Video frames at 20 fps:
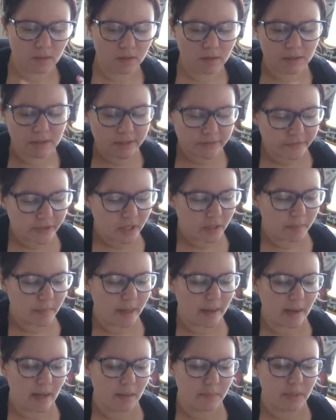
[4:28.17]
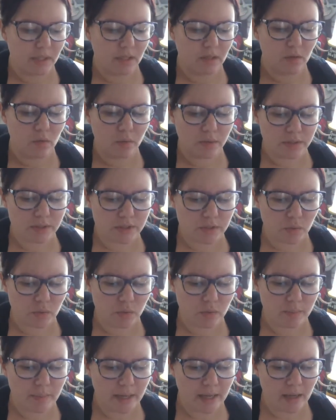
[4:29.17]
living in Miami and going to school
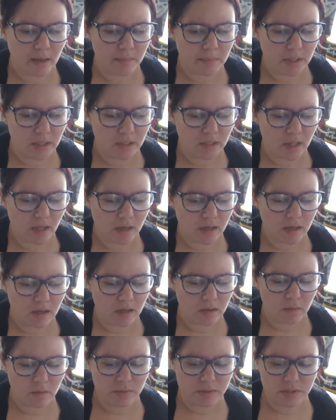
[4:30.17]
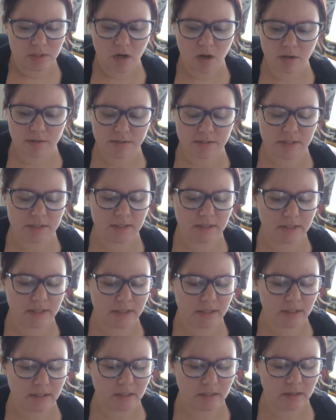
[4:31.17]
in Miami, like it was
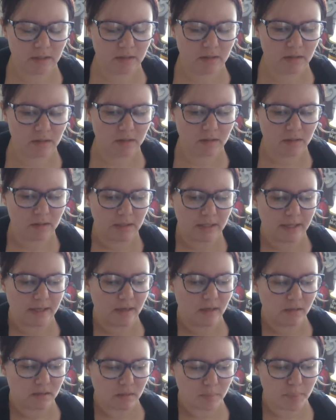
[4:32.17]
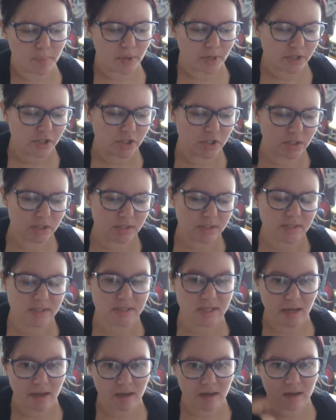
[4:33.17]
constantly like a depression
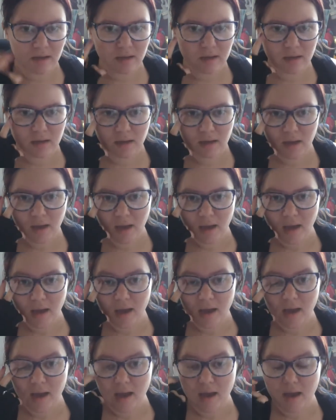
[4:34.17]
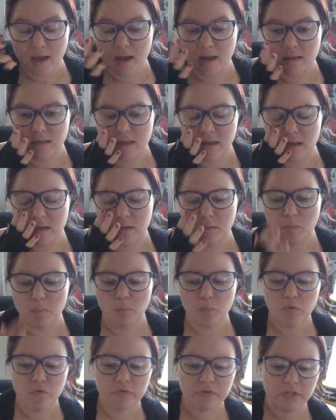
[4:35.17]
state. And then
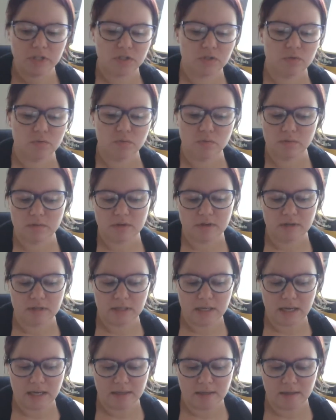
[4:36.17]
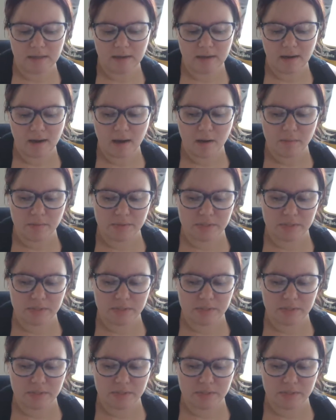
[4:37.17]
moving to North Carolina, I